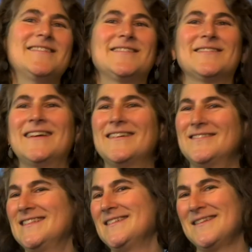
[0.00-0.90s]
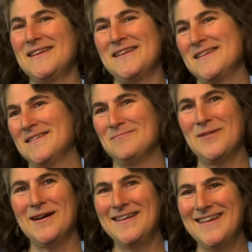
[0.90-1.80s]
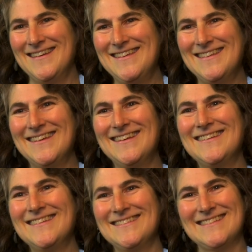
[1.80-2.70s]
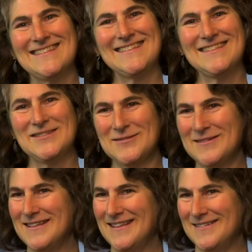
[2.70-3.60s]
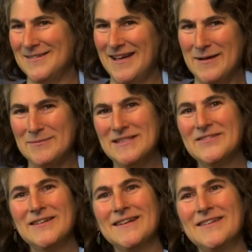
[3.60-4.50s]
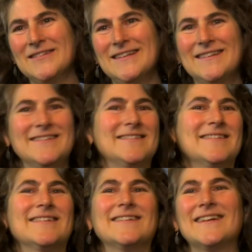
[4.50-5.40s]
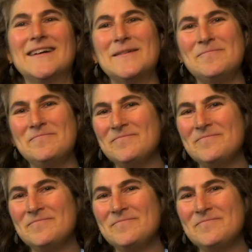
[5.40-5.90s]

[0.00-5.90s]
You don't have to buy anything. Just enjoy the whole atmosphere of it, or